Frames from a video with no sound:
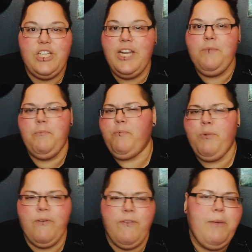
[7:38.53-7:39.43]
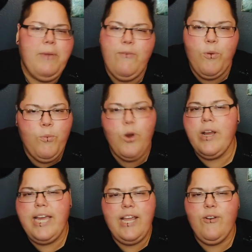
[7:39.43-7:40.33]
She didn't prevent me from
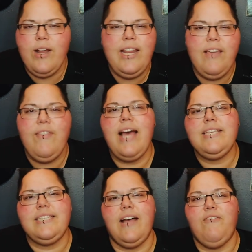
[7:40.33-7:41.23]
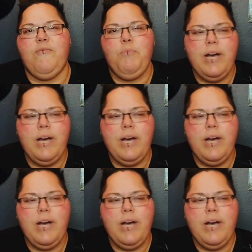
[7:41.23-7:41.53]
working or any of that stuff.